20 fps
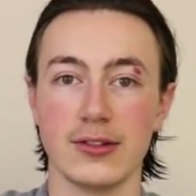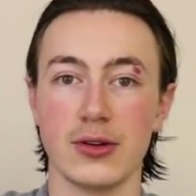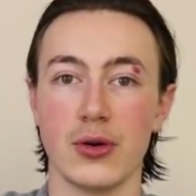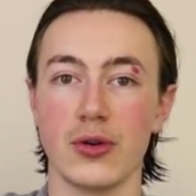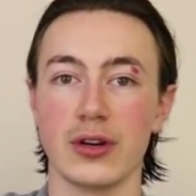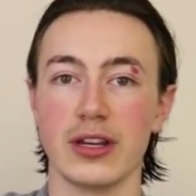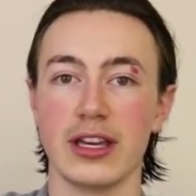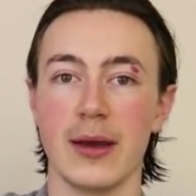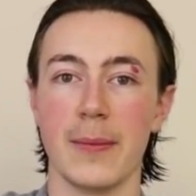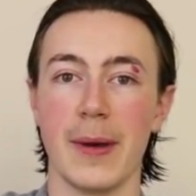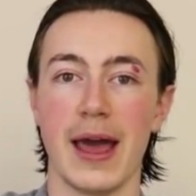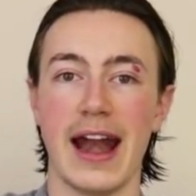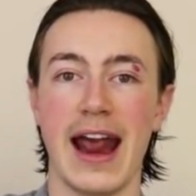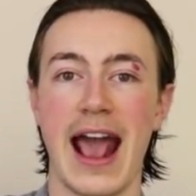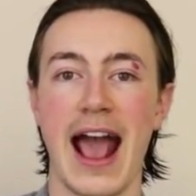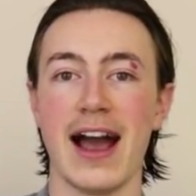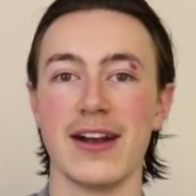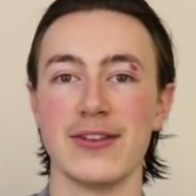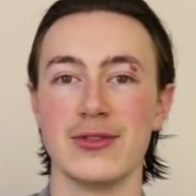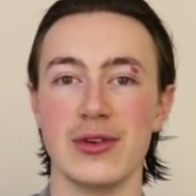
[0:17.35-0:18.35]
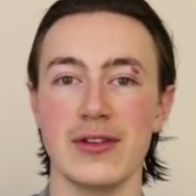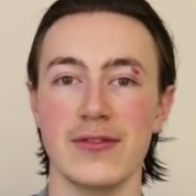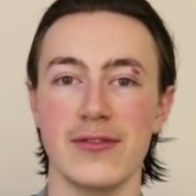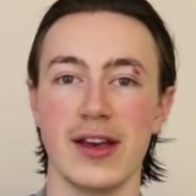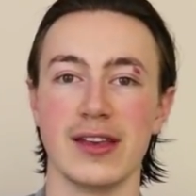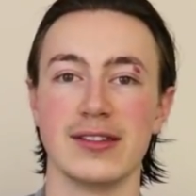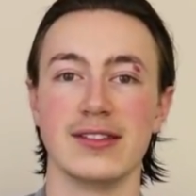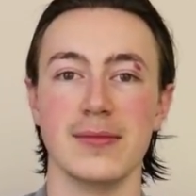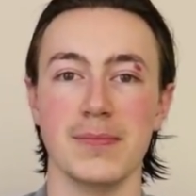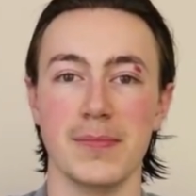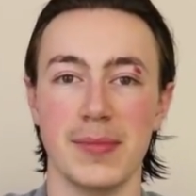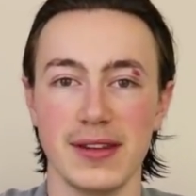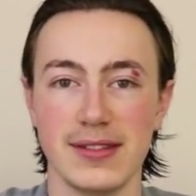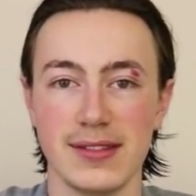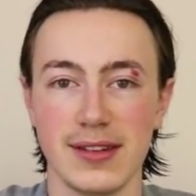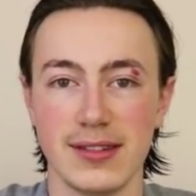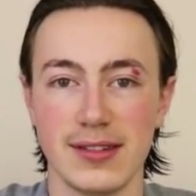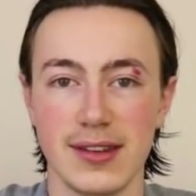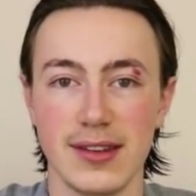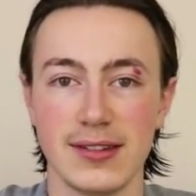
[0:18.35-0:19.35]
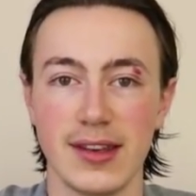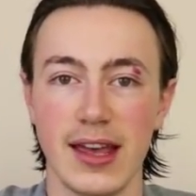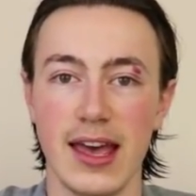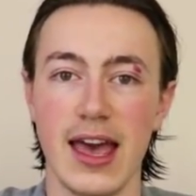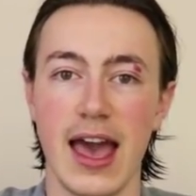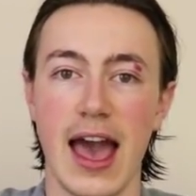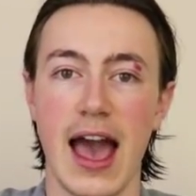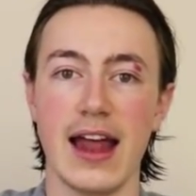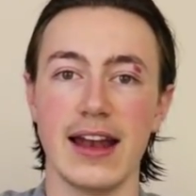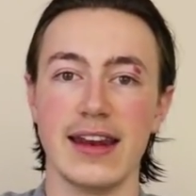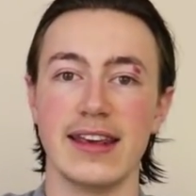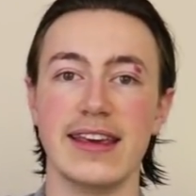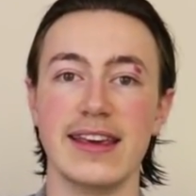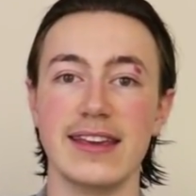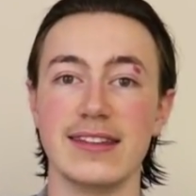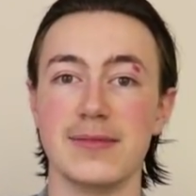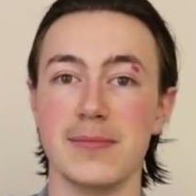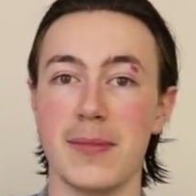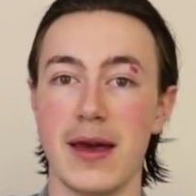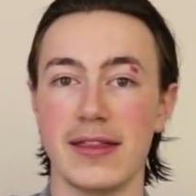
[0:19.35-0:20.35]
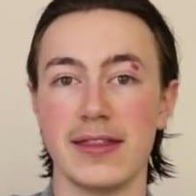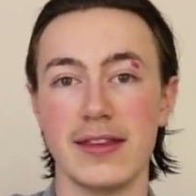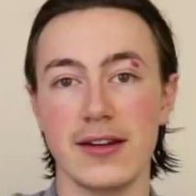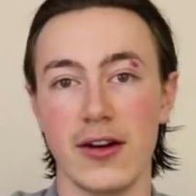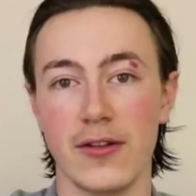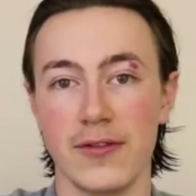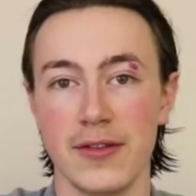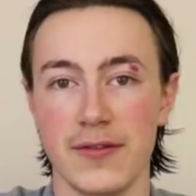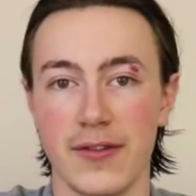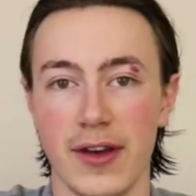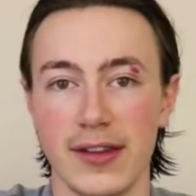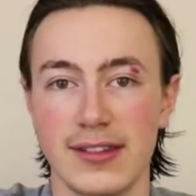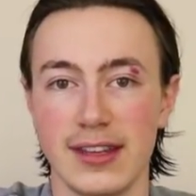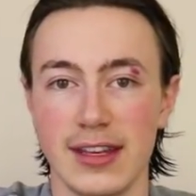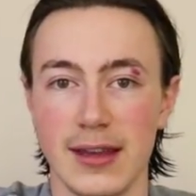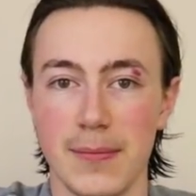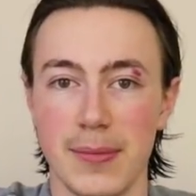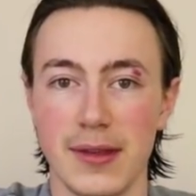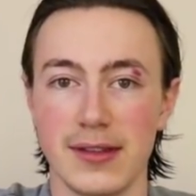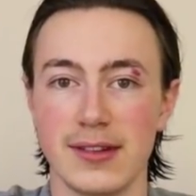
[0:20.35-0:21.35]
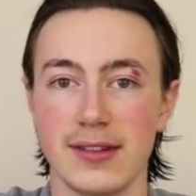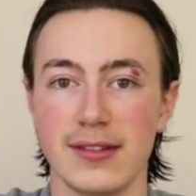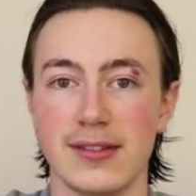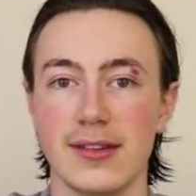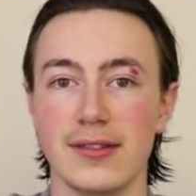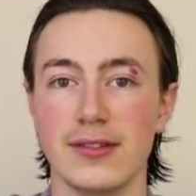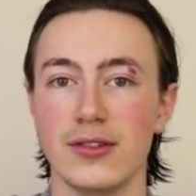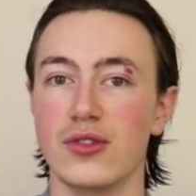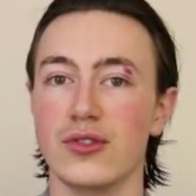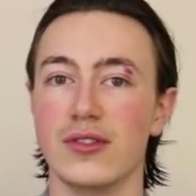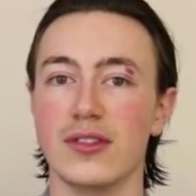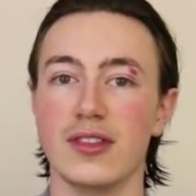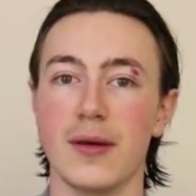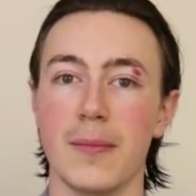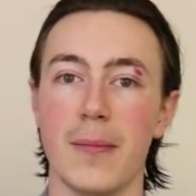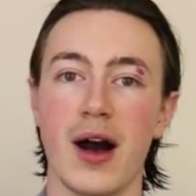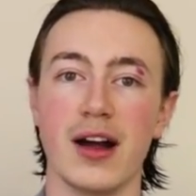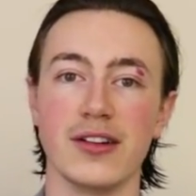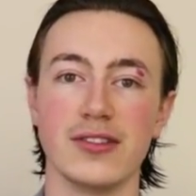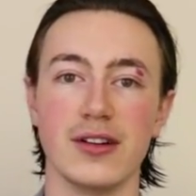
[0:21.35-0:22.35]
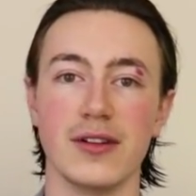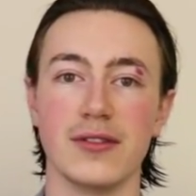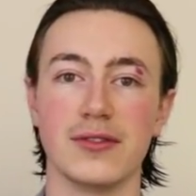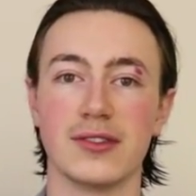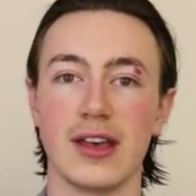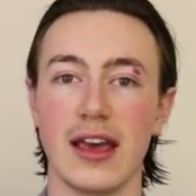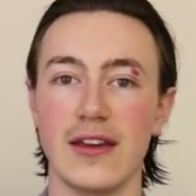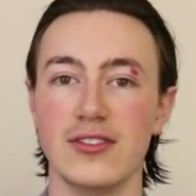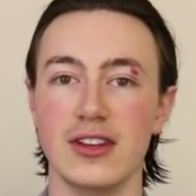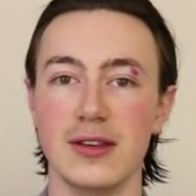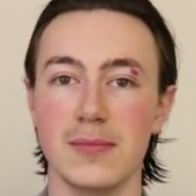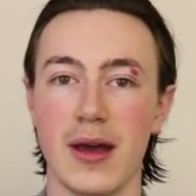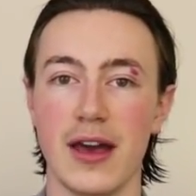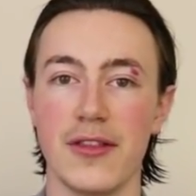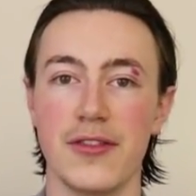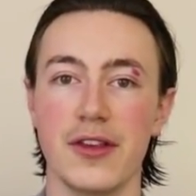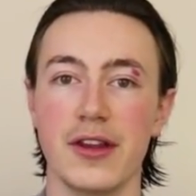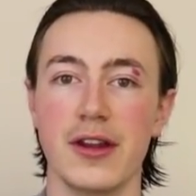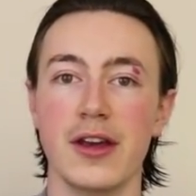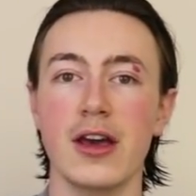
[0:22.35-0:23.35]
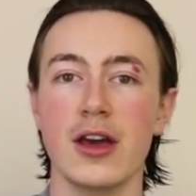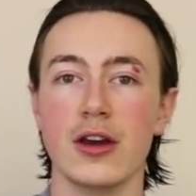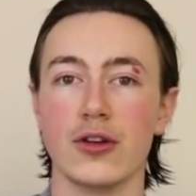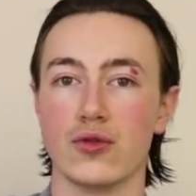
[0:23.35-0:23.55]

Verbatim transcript: talking about how to invest in businesses and his method of investing in businesses using the margin of safety method,